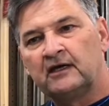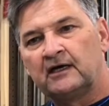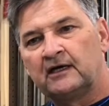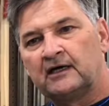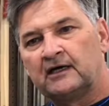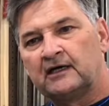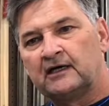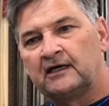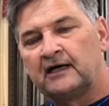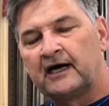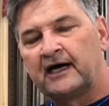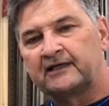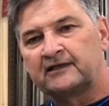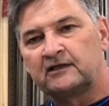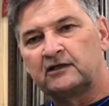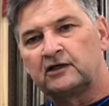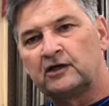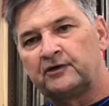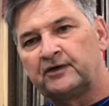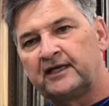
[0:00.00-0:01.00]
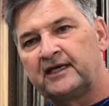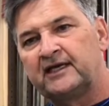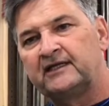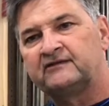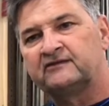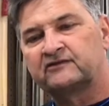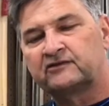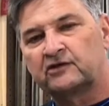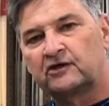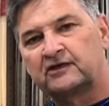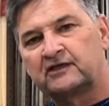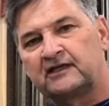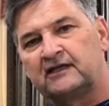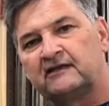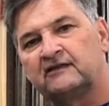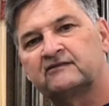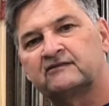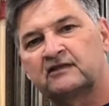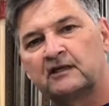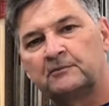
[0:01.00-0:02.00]
I can go ahead and start
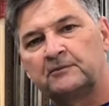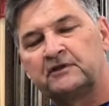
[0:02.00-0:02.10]
getting some